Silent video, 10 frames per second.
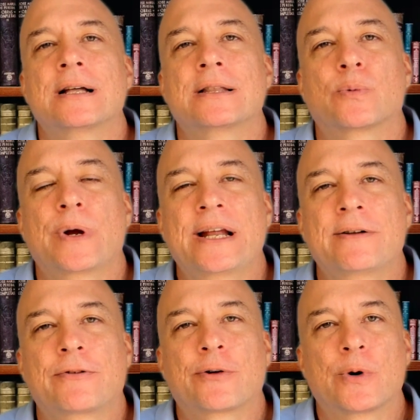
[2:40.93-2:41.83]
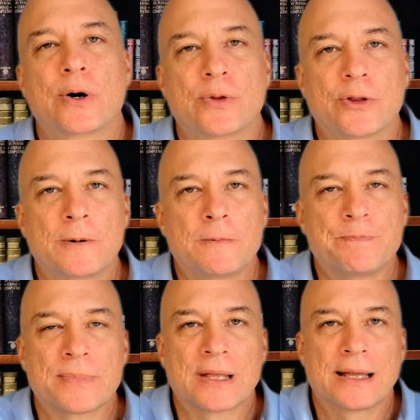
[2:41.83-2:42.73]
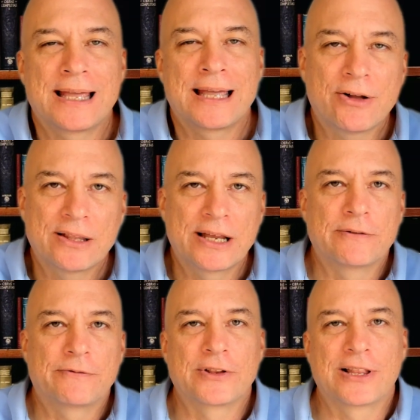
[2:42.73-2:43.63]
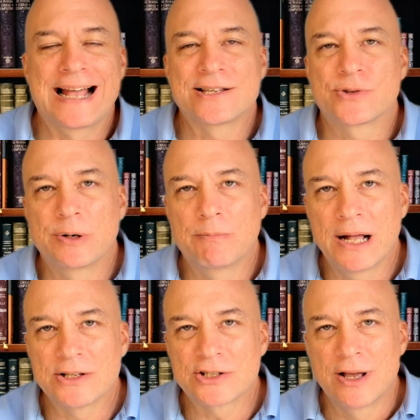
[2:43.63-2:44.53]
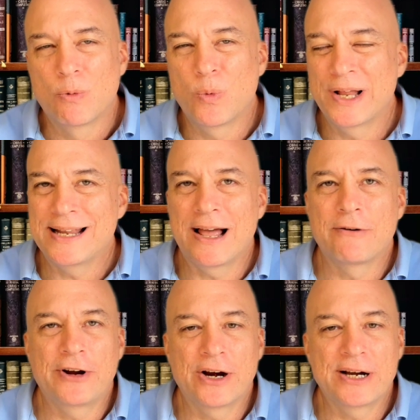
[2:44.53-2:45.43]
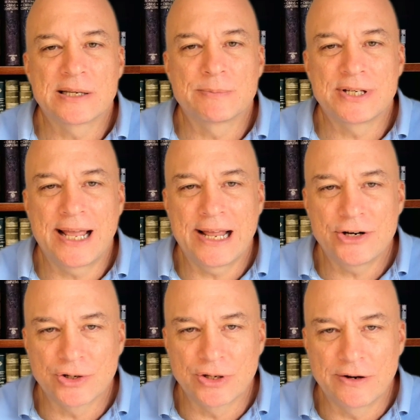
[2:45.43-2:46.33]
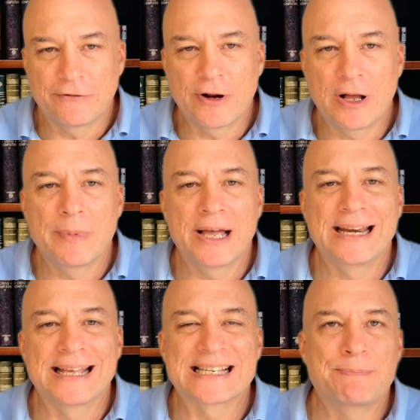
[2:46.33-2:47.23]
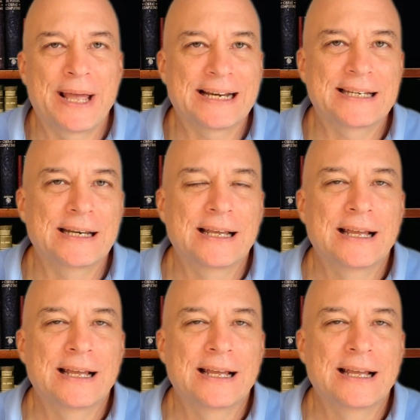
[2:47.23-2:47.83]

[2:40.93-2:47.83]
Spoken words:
the rate of growth calculated for the last 3 months, went down very substantially from an expected